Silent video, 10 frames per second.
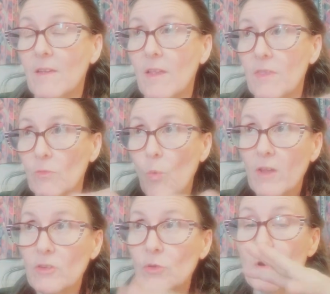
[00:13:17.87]
the
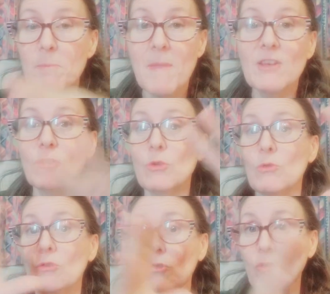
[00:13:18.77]
ones who are meant to
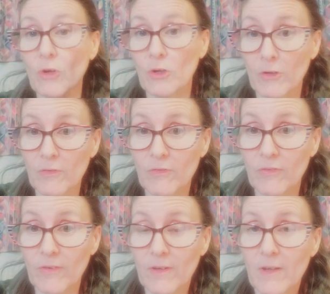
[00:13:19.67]

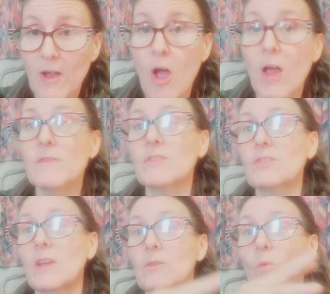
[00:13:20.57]
serve, all of a
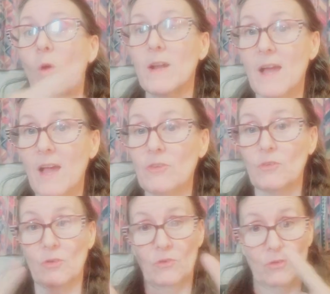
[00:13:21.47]
sudden want us
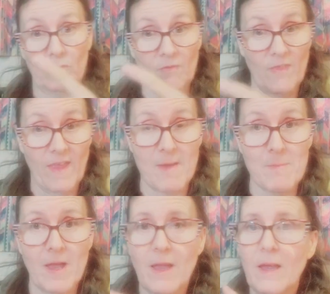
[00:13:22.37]
to serve them.
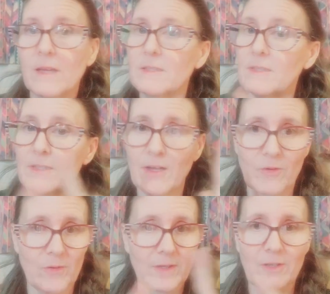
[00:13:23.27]
No.
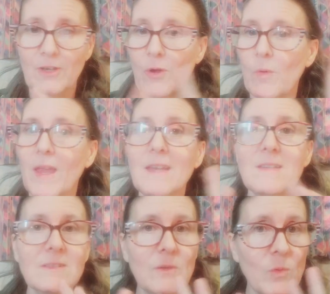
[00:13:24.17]
It
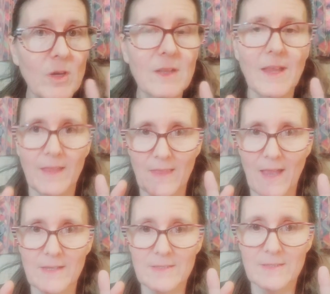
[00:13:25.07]
doesn't work like
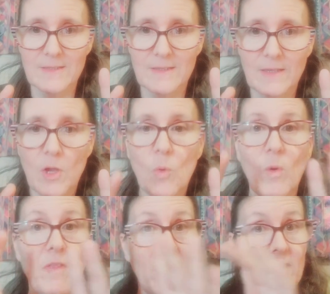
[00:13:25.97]
that.
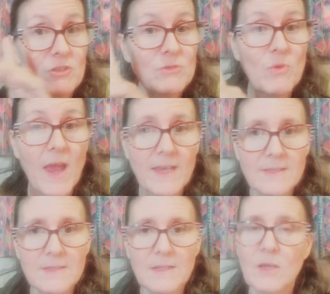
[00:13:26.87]
When they do
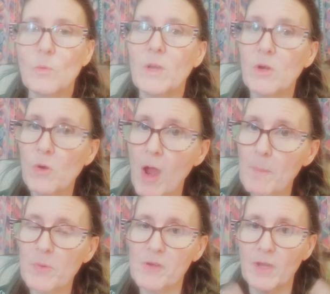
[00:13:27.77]
right, we
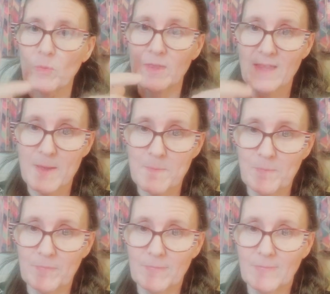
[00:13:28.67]
cooperate with them.
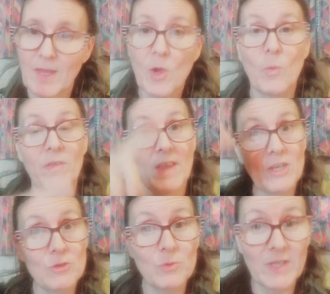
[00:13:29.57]
When they
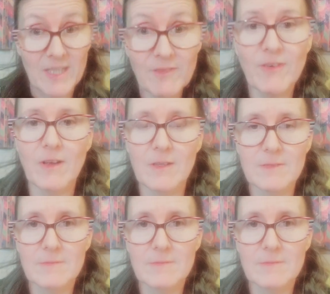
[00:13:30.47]
do evil,